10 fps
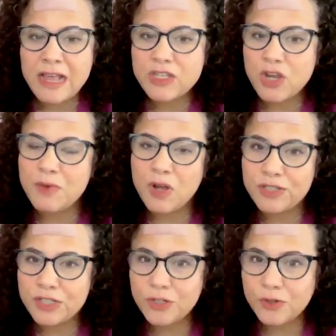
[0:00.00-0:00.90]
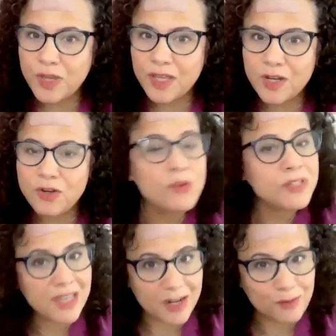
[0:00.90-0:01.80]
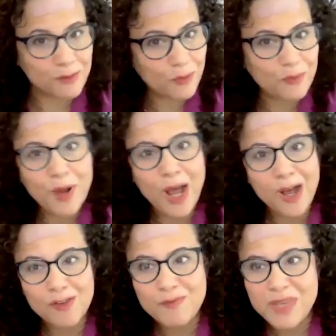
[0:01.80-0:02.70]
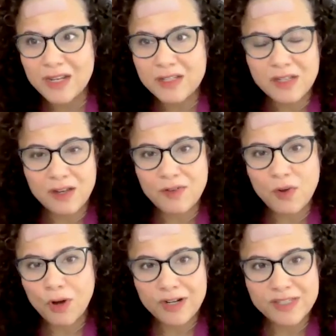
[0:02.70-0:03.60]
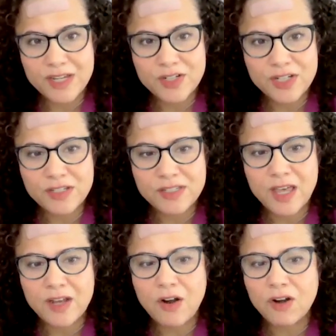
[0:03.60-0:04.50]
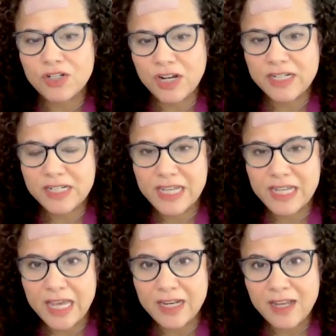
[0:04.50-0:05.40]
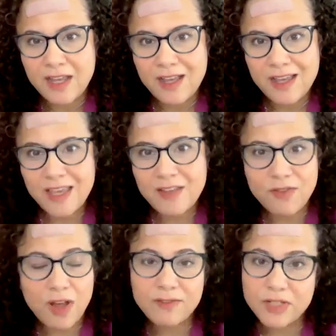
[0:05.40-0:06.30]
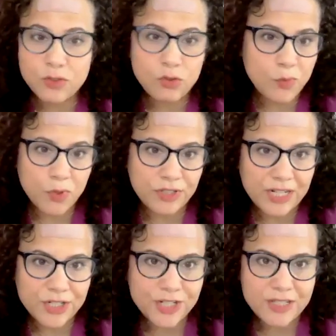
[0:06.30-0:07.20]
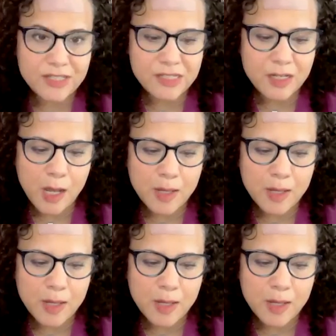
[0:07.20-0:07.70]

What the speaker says: And so I'm also in a new set of meetings of organizations that are trying to get involved in school board elections.